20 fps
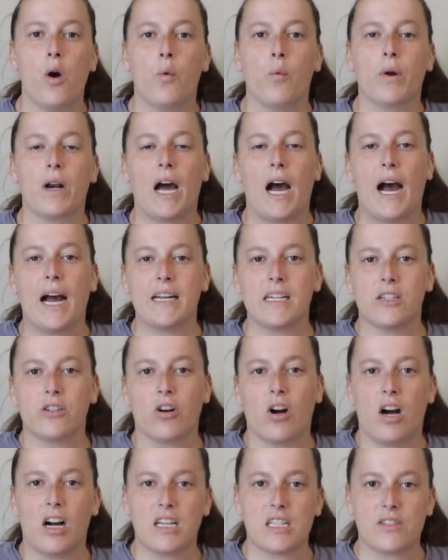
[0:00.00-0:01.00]
when I did
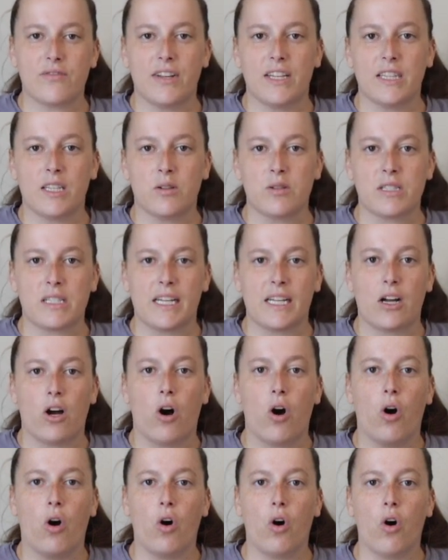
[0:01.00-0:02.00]
CrossFit, there was like a
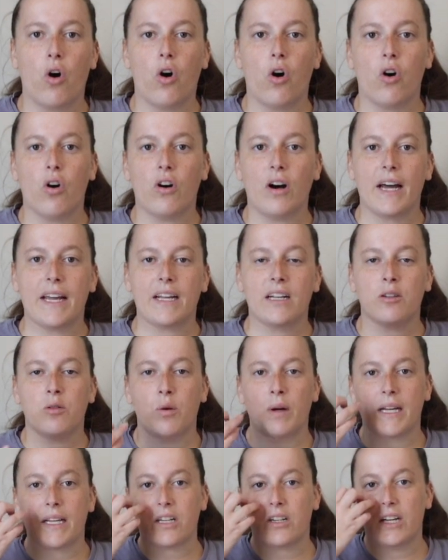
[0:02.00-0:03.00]
whole like
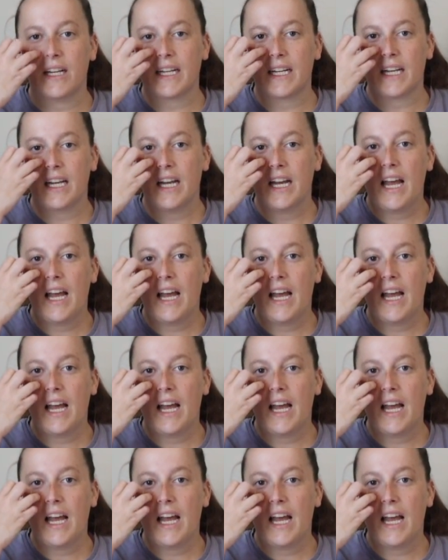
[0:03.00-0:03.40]
quick like